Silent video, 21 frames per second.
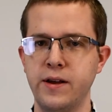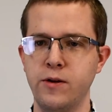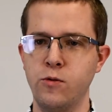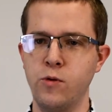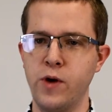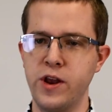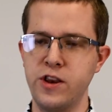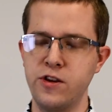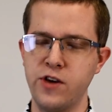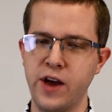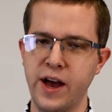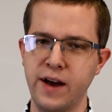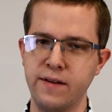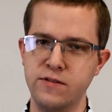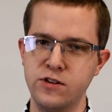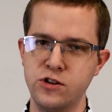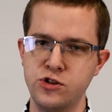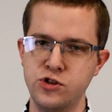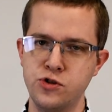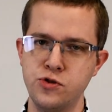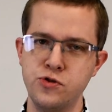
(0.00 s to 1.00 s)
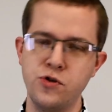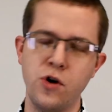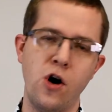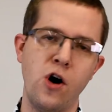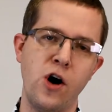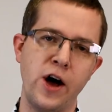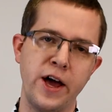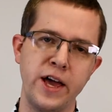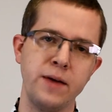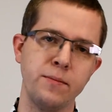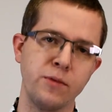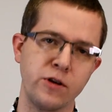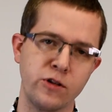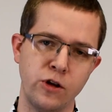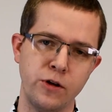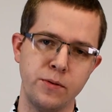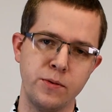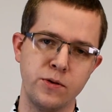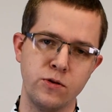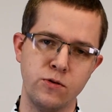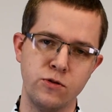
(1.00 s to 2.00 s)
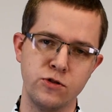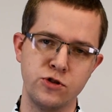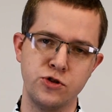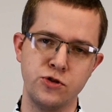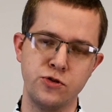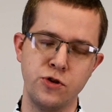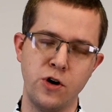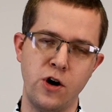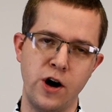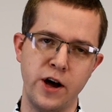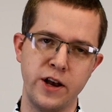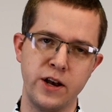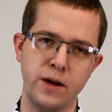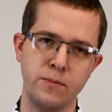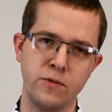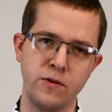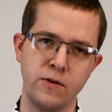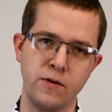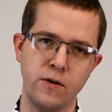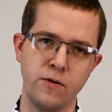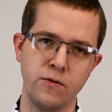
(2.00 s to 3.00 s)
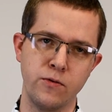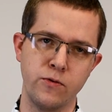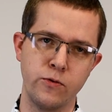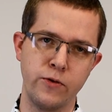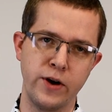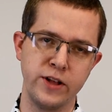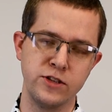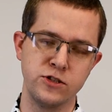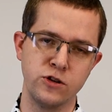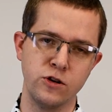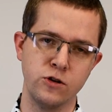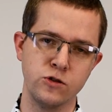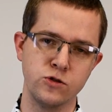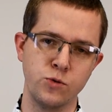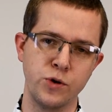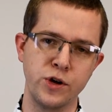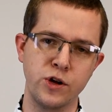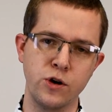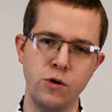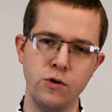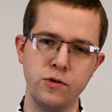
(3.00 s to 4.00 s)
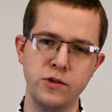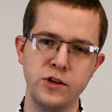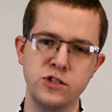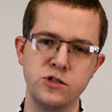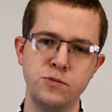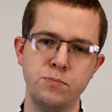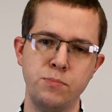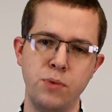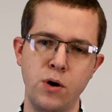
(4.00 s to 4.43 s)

when you have too high hemoglobin or too high number of red cells. We call this